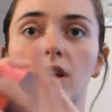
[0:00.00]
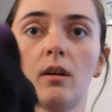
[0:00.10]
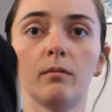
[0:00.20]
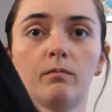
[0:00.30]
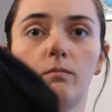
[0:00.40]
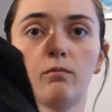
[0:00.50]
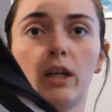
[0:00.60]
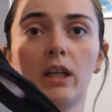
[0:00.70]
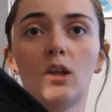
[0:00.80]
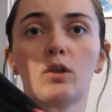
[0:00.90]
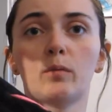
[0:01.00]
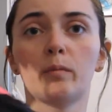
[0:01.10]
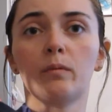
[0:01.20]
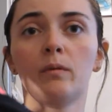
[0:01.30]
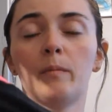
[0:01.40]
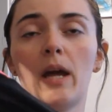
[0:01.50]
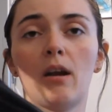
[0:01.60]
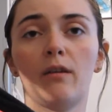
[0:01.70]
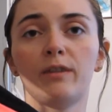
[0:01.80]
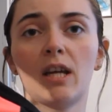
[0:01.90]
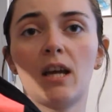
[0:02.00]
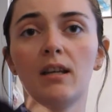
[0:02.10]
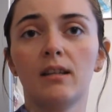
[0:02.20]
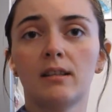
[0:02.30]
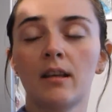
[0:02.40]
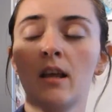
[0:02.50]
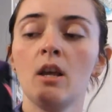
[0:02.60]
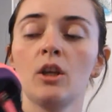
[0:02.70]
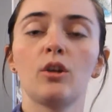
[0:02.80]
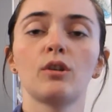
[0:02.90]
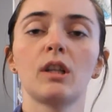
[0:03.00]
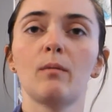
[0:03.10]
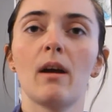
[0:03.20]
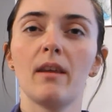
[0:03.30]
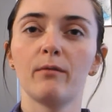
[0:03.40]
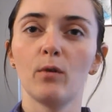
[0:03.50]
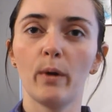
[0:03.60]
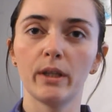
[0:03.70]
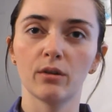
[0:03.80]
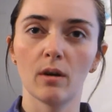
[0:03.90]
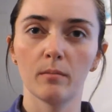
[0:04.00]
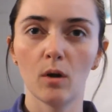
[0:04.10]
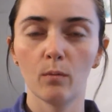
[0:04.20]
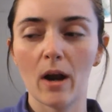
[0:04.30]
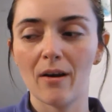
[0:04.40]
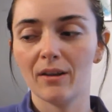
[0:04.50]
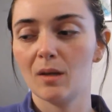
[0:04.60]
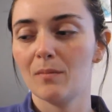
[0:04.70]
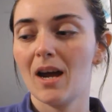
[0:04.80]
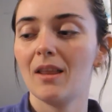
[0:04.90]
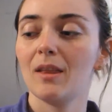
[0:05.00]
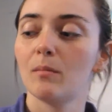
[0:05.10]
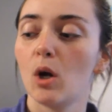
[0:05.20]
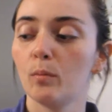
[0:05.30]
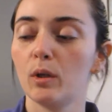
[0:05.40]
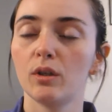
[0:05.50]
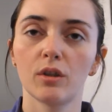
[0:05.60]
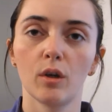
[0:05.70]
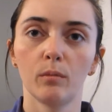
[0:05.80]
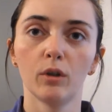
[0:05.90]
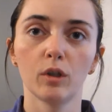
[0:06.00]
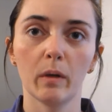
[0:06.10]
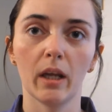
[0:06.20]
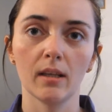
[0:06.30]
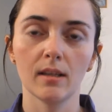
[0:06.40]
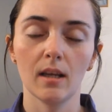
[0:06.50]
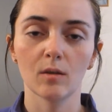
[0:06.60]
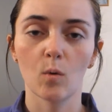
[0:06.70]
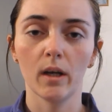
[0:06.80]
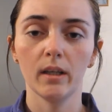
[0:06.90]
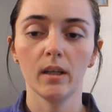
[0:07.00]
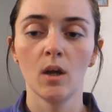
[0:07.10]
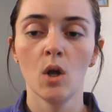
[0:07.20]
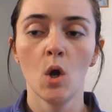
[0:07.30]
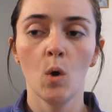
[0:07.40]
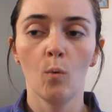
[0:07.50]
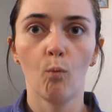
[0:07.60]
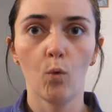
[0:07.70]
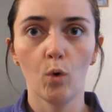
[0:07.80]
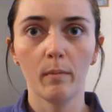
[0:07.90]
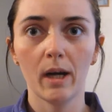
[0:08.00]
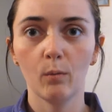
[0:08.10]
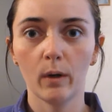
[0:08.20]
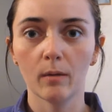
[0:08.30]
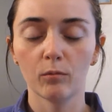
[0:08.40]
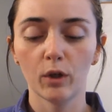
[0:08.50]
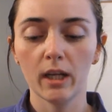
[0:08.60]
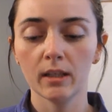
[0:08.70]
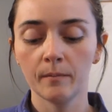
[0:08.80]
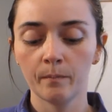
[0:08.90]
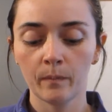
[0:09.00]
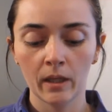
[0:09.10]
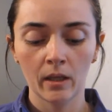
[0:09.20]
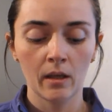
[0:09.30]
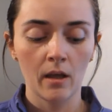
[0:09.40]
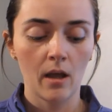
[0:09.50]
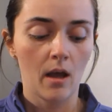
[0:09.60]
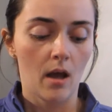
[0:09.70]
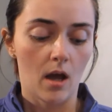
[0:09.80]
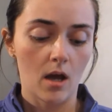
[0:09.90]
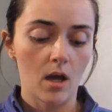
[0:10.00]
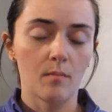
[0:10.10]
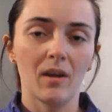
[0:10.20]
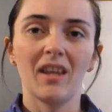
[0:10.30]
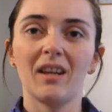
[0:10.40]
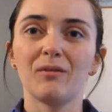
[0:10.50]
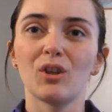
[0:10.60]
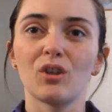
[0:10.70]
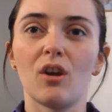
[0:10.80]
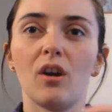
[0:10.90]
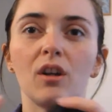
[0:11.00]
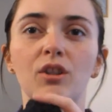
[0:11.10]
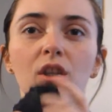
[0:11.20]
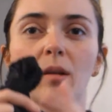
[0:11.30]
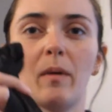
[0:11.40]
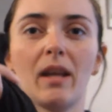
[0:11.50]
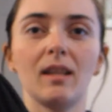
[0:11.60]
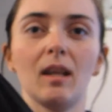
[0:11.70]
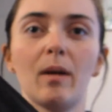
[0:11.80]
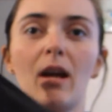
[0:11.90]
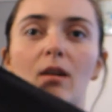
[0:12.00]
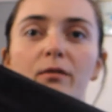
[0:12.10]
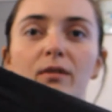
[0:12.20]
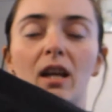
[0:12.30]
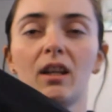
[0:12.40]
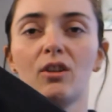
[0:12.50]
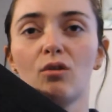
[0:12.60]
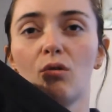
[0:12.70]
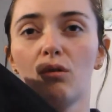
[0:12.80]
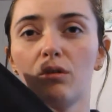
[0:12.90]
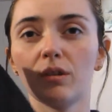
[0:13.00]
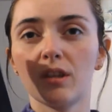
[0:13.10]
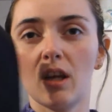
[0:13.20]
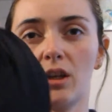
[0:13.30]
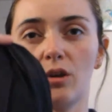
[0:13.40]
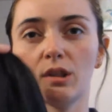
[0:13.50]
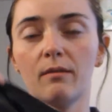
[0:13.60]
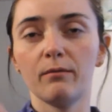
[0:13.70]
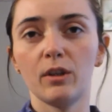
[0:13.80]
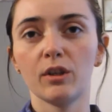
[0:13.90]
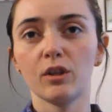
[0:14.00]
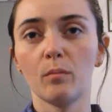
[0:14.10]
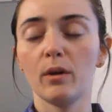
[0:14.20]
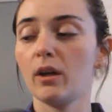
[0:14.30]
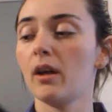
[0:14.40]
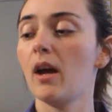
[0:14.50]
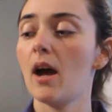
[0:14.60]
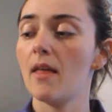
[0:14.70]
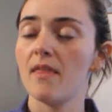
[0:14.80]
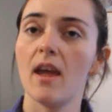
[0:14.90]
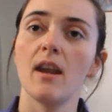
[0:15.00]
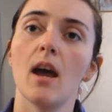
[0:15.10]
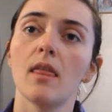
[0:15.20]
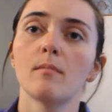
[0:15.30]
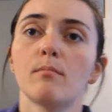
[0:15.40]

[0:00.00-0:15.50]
a really long pair of tights. Usually wear them for winter. I'm not wearing them at the moment so much because it's quite warm out when I'm running. And then I've just got just a basic pair of Nike shorts. I use them for the summer. And then at the